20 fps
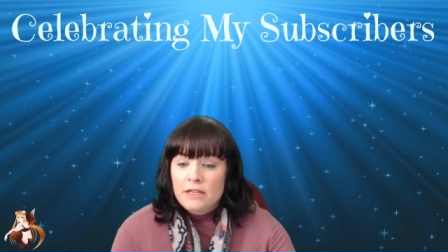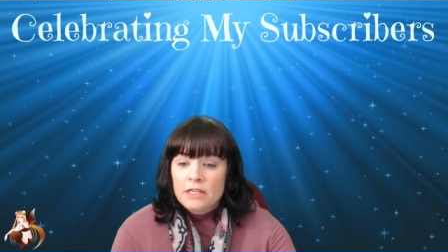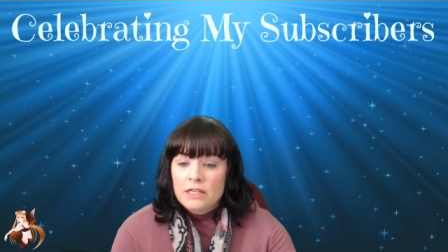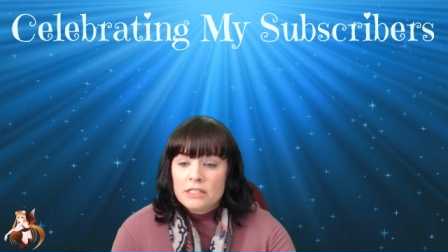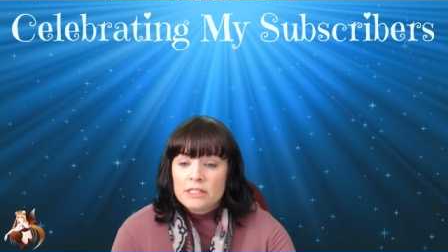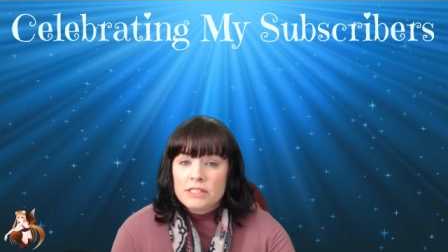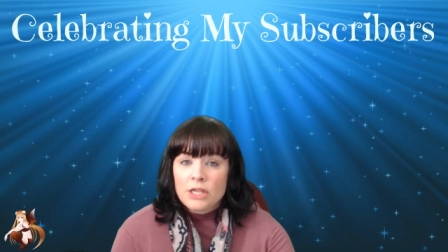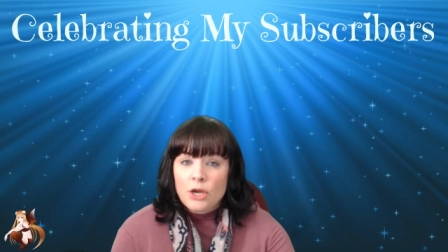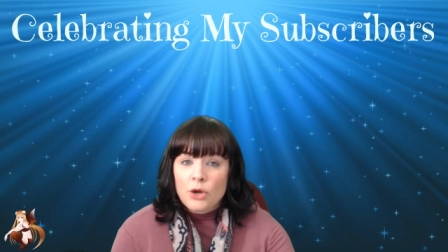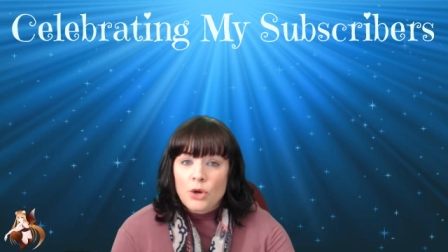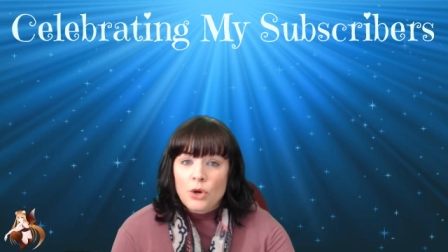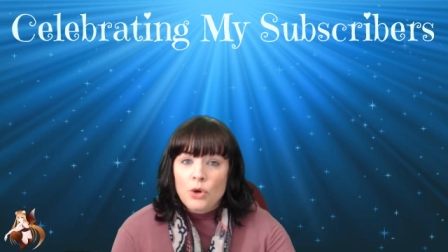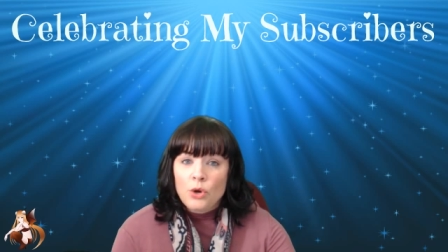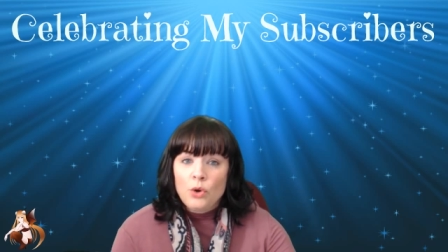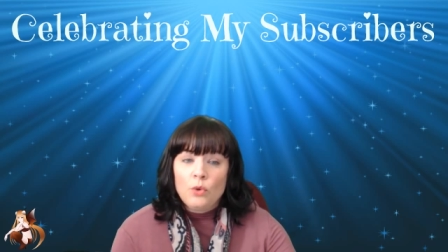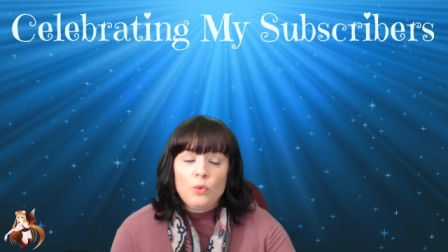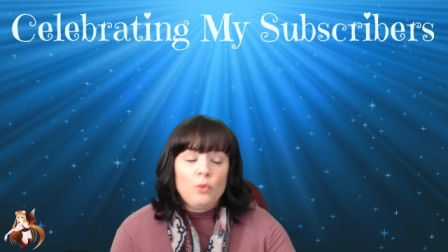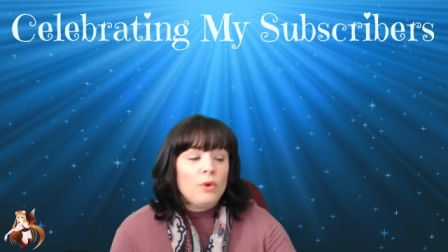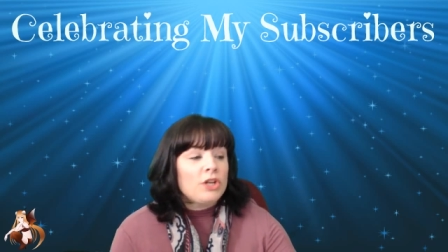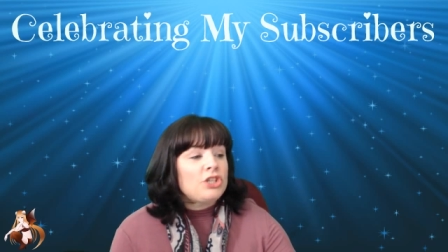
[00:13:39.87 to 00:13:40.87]

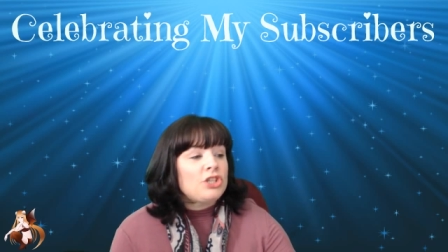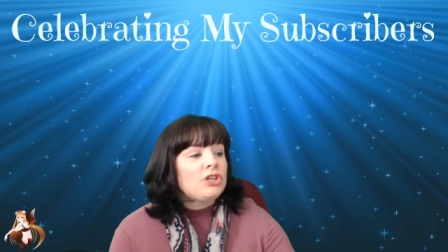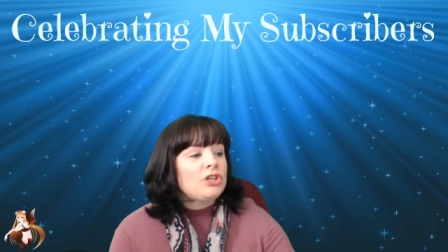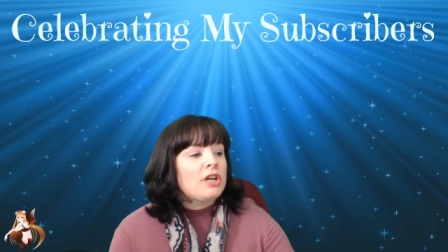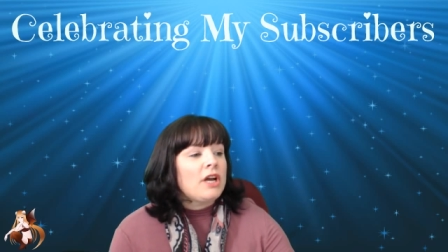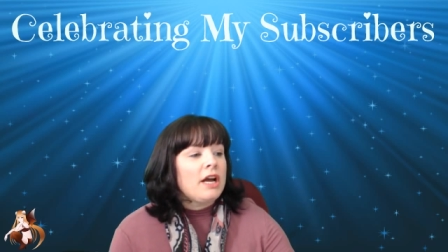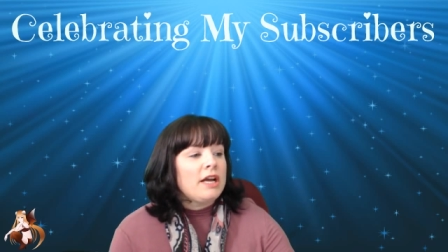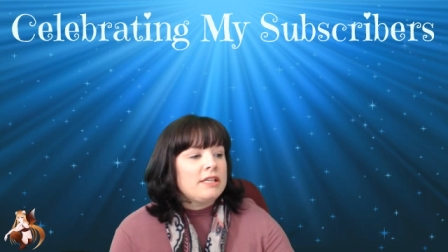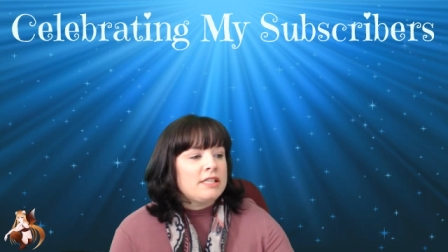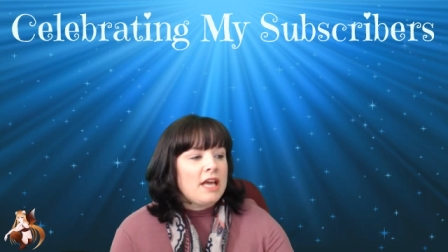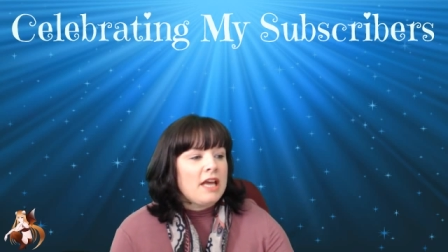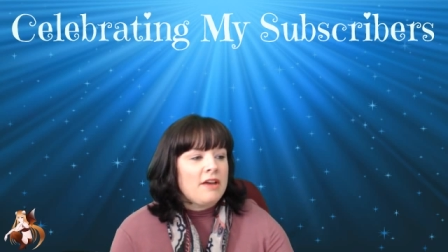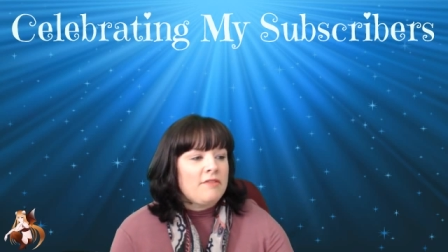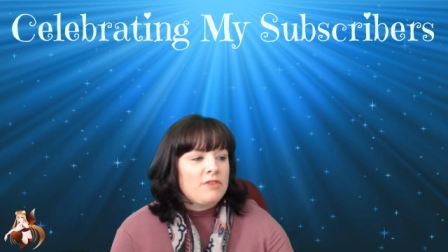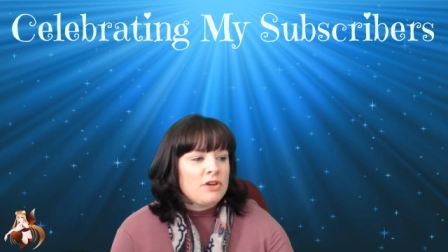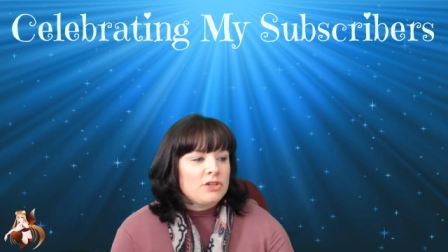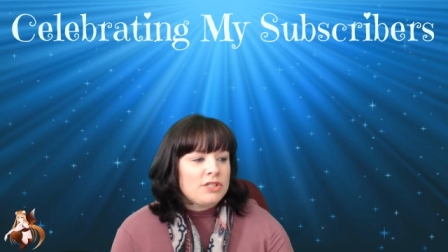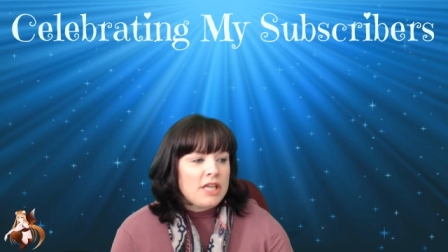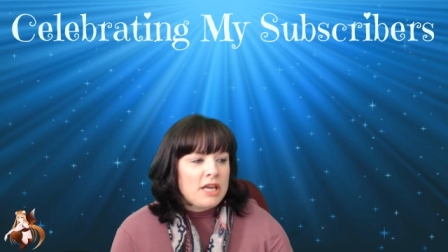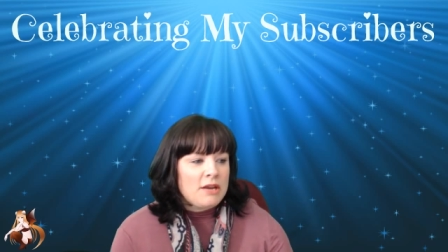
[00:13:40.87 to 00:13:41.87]
So once you guys have
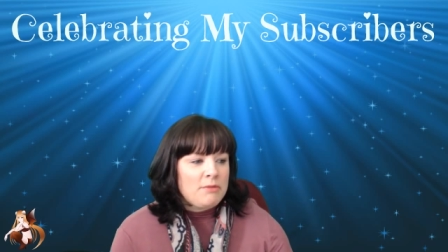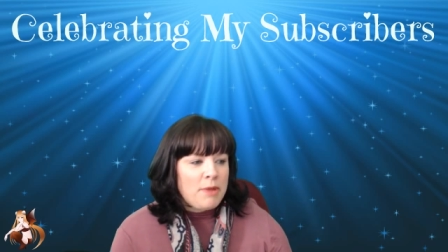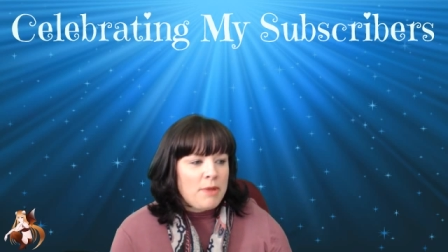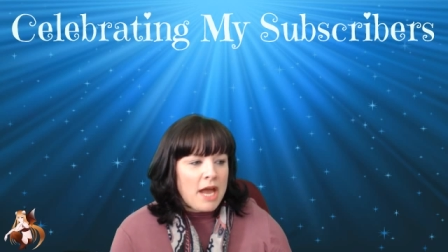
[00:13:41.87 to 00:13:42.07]
your St.